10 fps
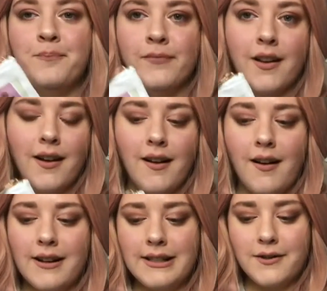
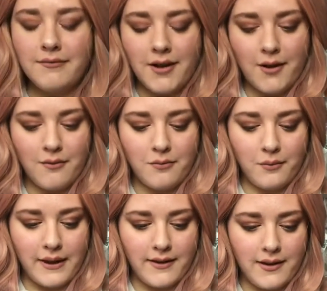I don't know
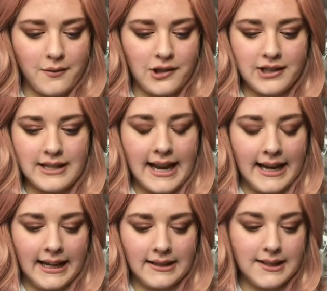whether they were just
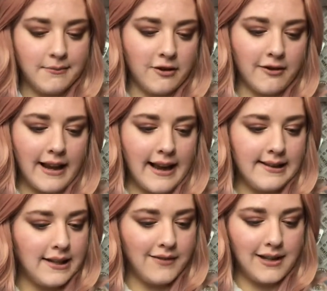taking some
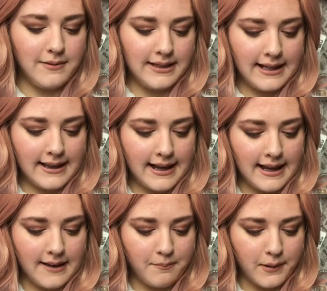creative liberty
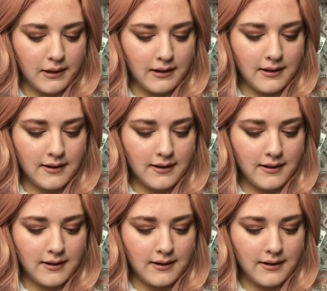there, but